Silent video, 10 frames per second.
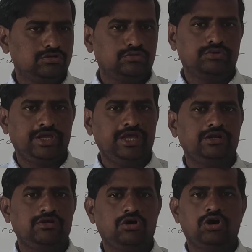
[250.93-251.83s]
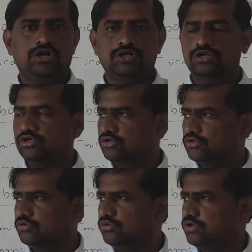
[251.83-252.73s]
to gain or
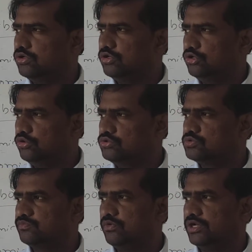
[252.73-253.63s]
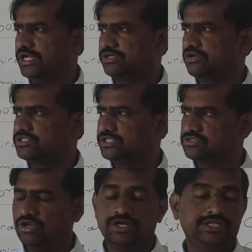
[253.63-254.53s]
to lose 4 electrons, it is
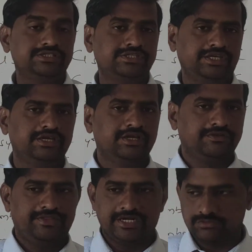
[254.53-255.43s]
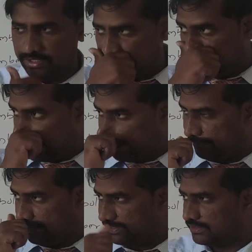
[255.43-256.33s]
not easy. That's why
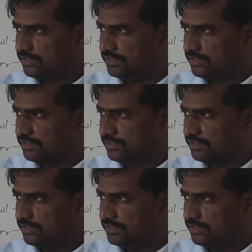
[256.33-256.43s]
carbon,